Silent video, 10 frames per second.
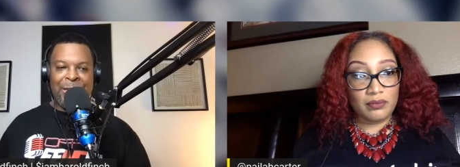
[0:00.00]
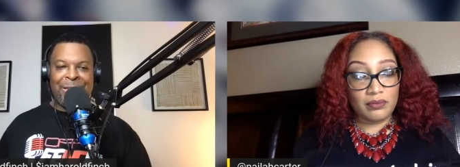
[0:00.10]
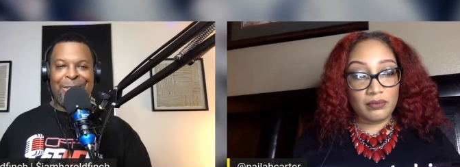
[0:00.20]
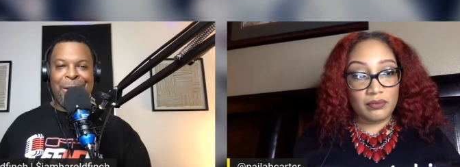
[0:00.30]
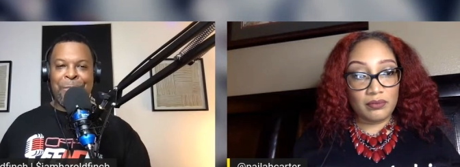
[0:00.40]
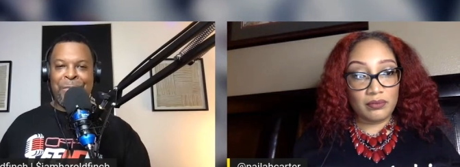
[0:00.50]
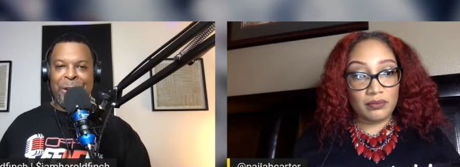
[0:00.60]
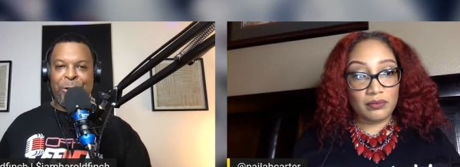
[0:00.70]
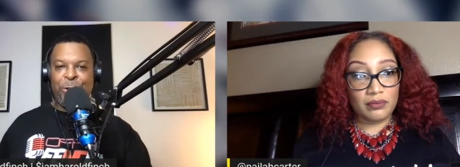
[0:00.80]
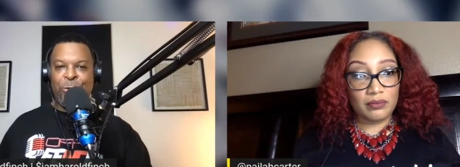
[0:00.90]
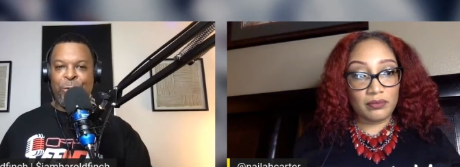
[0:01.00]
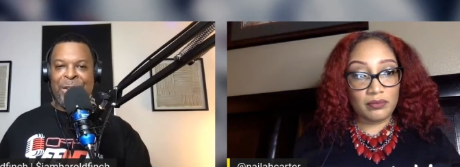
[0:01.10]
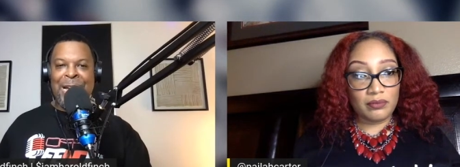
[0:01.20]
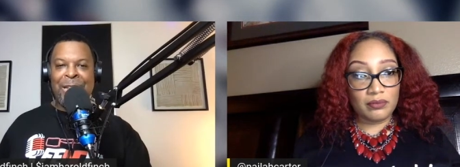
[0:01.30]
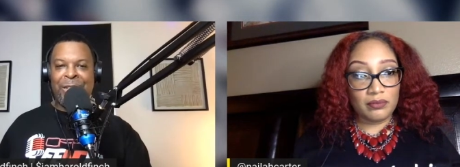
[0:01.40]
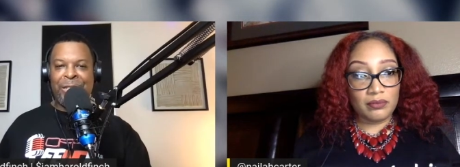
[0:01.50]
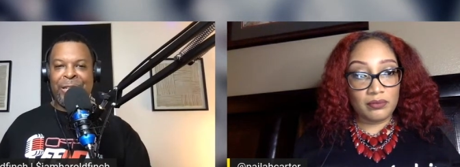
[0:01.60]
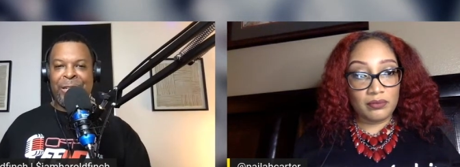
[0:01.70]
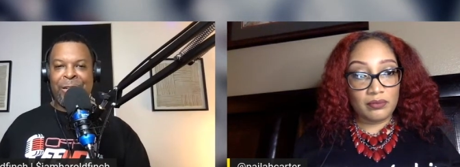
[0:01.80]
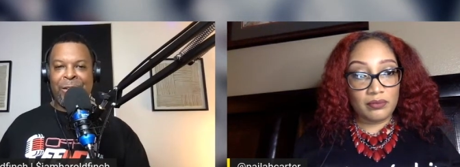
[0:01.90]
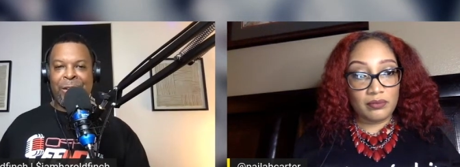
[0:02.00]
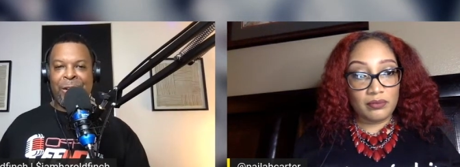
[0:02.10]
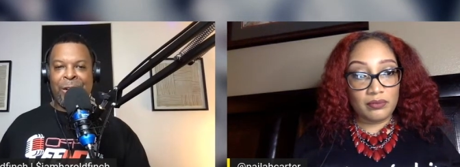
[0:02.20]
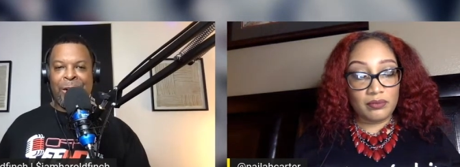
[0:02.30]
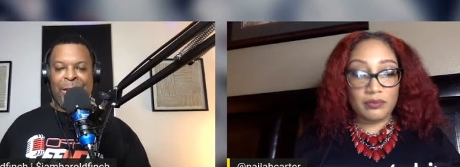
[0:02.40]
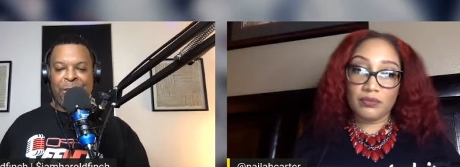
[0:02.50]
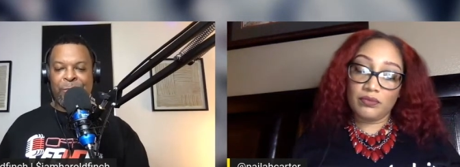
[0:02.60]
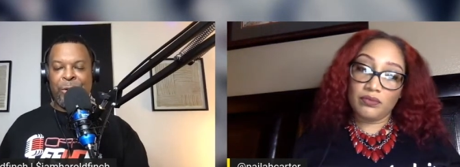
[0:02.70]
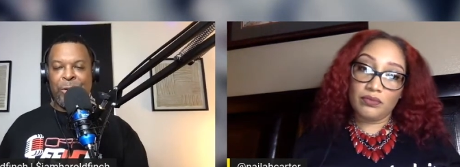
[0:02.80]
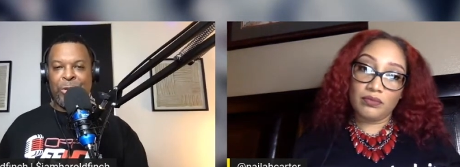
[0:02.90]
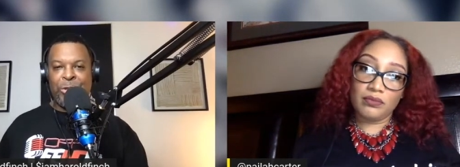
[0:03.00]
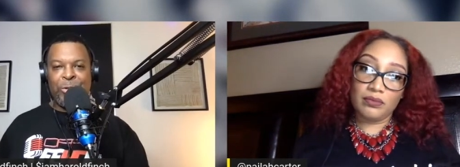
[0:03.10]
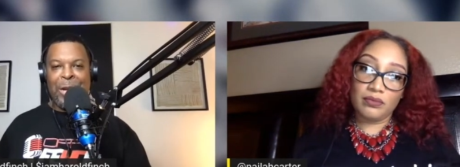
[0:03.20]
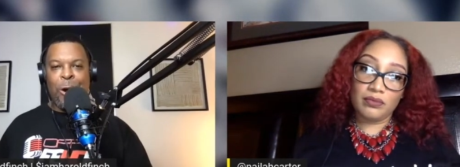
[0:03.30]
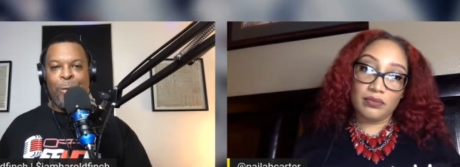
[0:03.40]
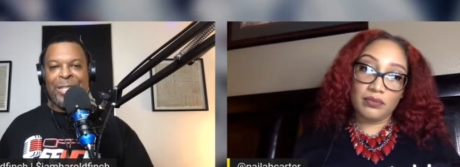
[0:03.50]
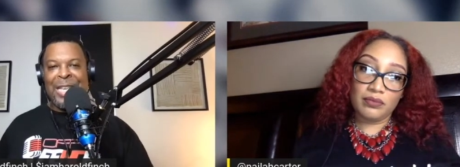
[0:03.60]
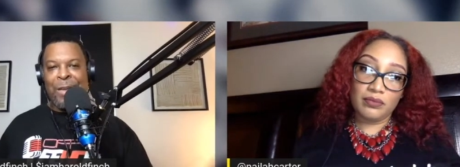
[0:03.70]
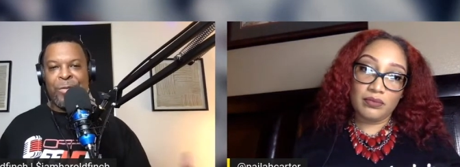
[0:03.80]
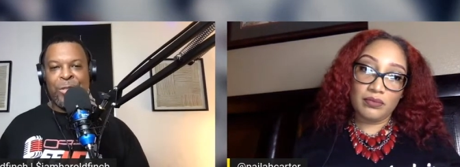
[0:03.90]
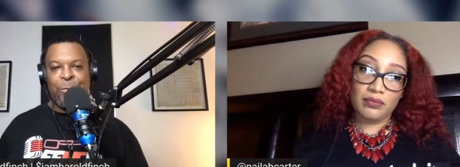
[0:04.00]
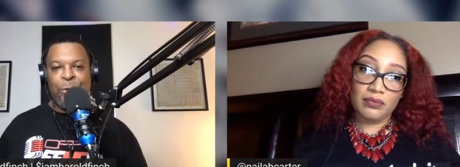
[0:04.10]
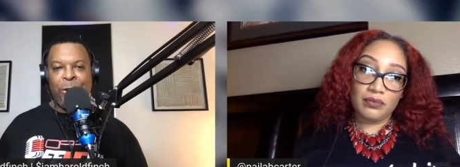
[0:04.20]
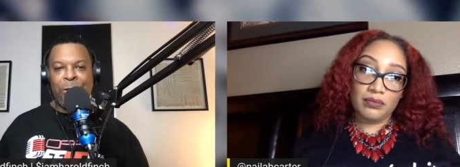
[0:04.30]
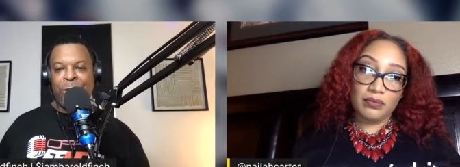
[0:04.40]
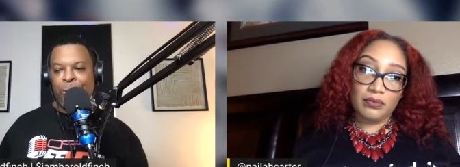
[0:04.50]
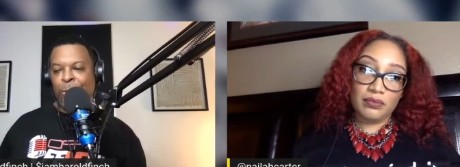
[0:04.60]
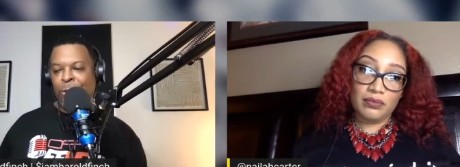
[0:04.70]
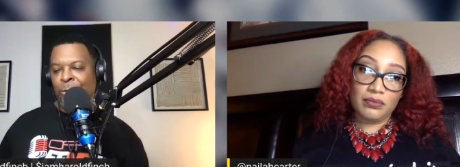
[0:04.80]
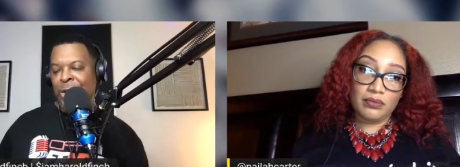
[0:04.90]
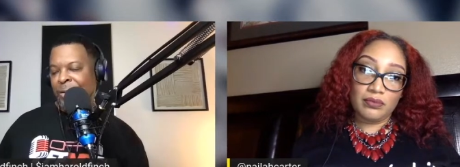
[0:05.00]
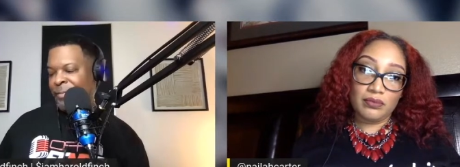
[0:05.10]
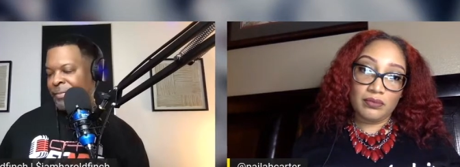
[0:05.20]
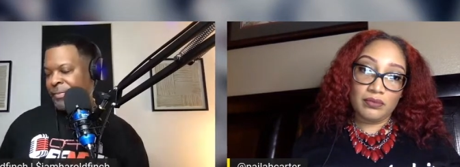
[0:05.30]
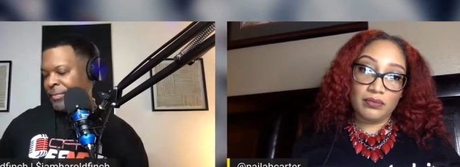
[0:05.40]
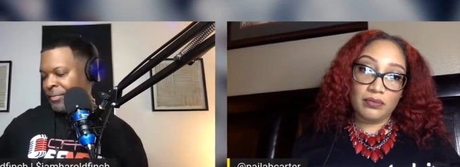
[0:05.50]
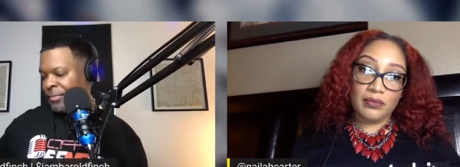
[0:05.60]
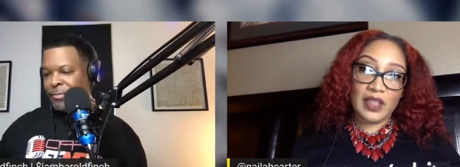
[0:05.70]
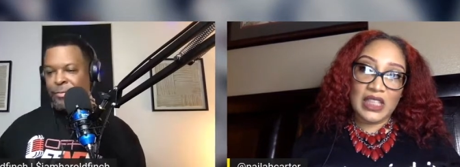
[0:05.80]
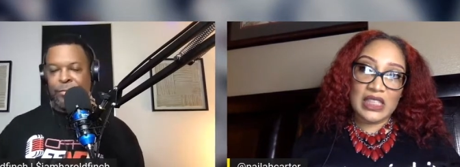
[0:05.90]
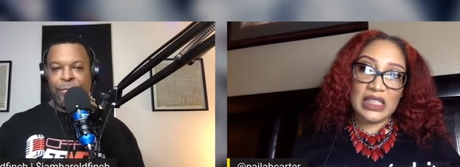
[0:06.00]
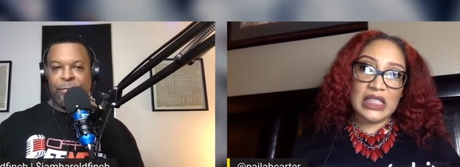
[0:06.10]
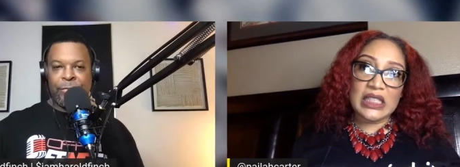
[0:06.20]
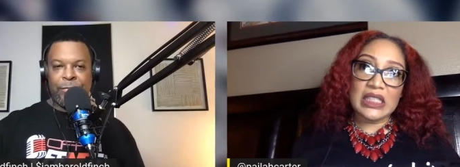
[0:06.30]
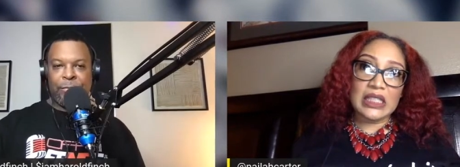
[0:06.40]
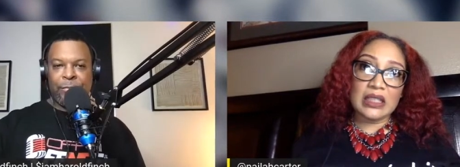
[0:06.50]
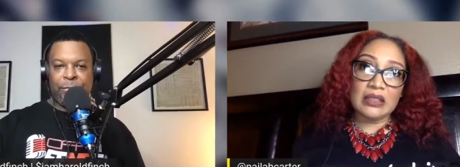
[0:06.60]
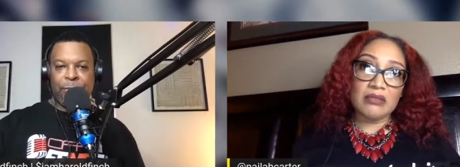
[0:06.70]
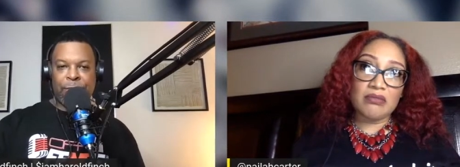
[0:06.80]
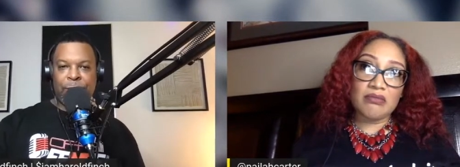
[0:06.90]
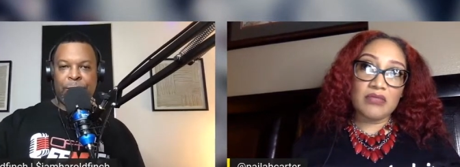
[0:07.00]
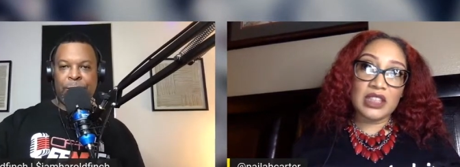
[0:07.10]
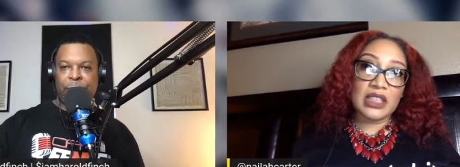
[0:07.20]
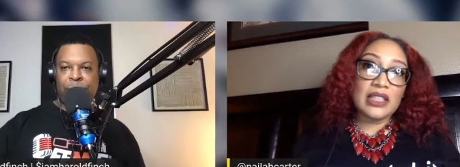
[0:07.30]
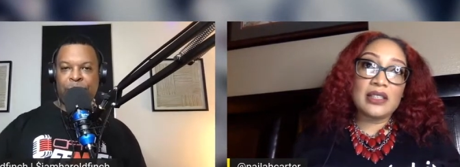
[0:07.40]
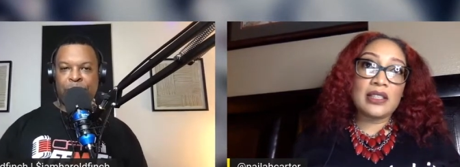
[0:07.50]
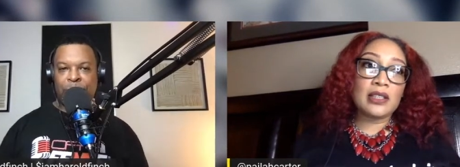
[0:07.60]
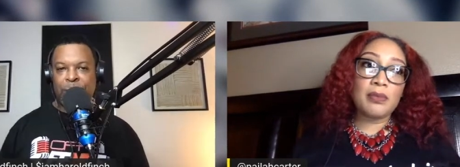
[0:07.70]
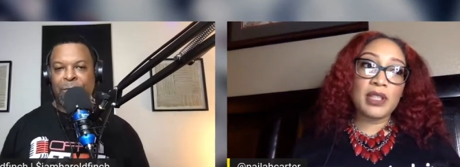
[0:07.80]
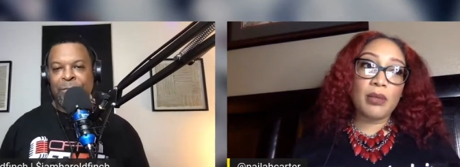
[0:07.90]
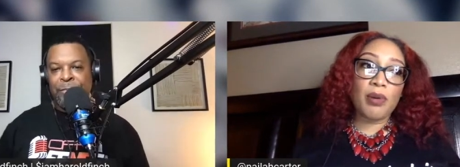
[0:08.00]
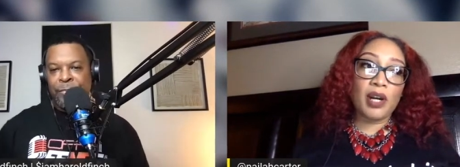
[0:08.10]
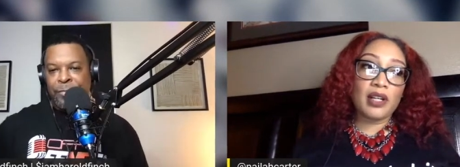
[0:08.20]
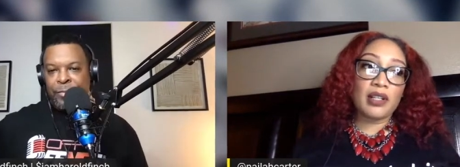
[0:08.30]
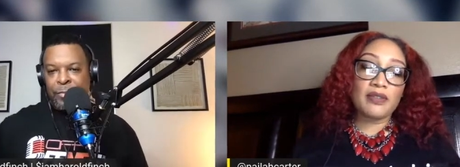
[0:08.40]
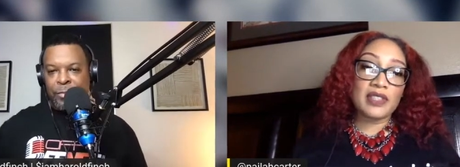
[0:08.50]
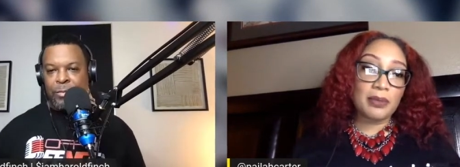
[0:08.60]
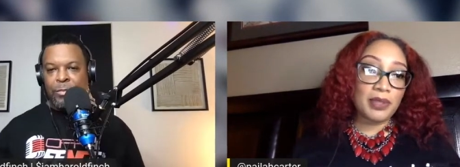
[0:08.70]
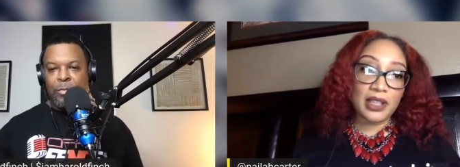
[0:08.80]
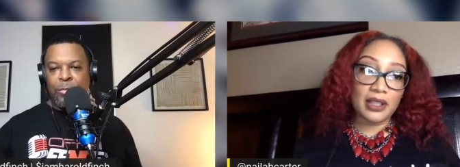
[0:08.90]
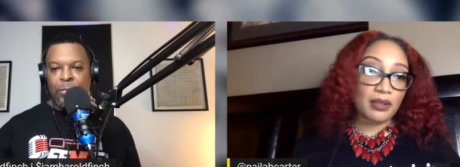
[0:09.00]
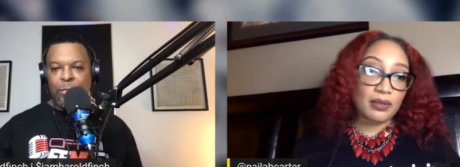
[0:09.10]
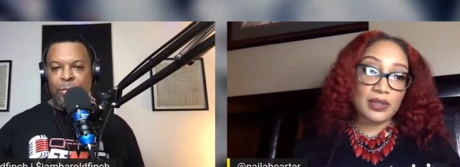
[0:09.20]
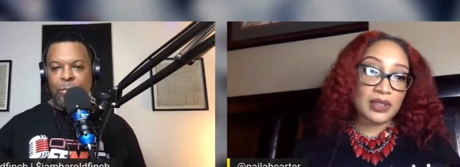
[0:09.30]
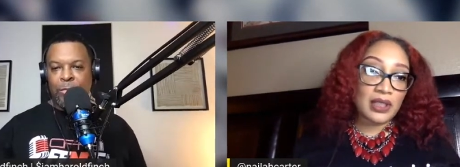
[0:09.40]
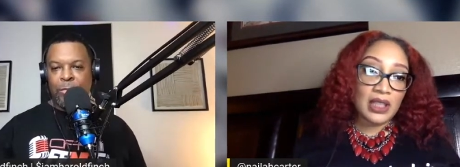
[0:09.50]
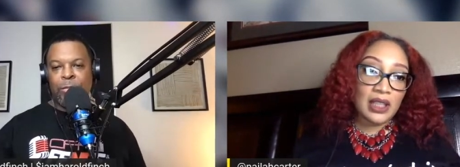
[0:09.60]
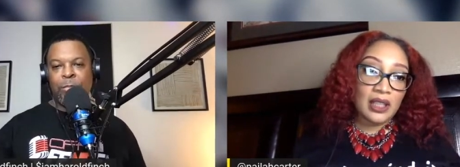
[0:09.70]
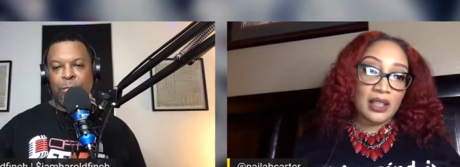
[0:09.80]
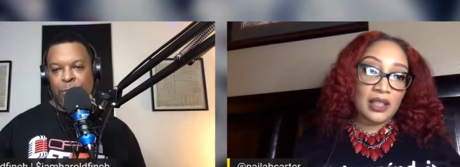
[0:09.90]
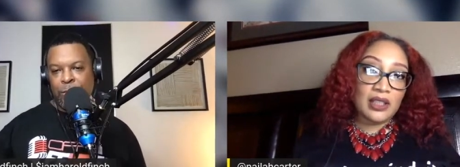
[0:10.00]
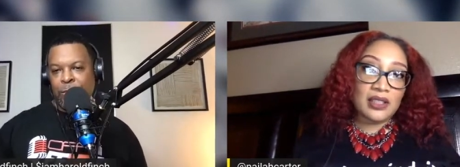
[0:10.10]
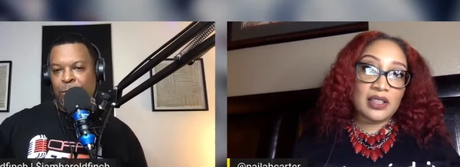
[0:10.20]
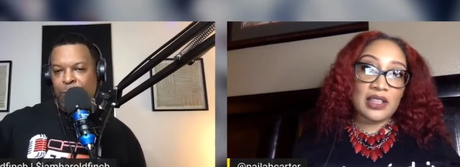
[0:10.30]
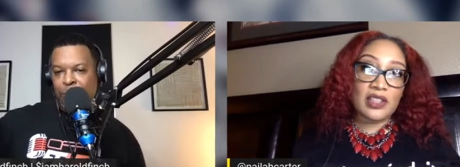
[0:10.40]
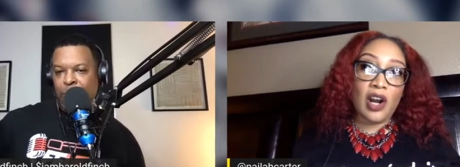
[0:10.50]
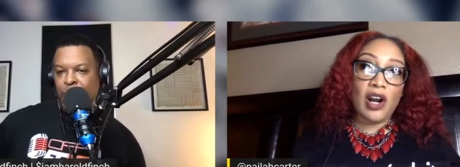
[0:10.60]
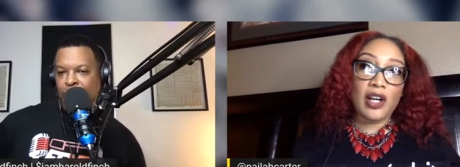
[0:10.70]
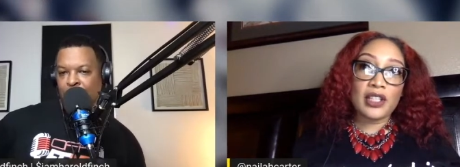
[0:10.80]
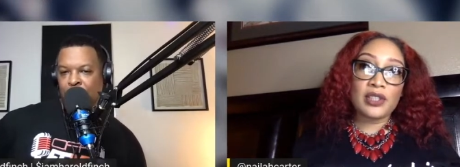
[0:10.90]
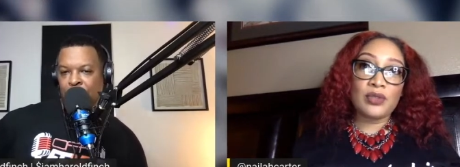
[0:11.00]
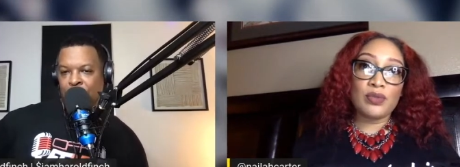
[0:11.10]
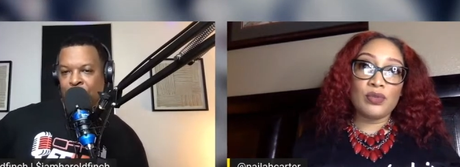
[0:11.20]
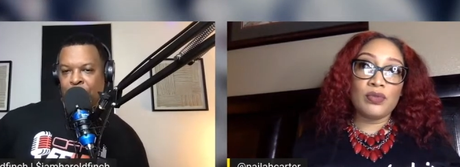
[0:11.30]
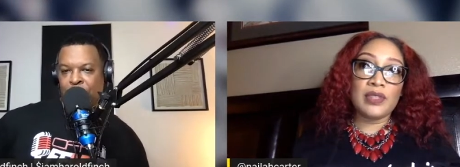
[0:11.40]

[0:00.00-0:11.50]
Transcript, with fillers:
Speaker 1: accept their new reality uh, as opposed to always having somewhere someone around?
Speaker 2: It's easy. It's easy to be a part of something else. It's it's hard to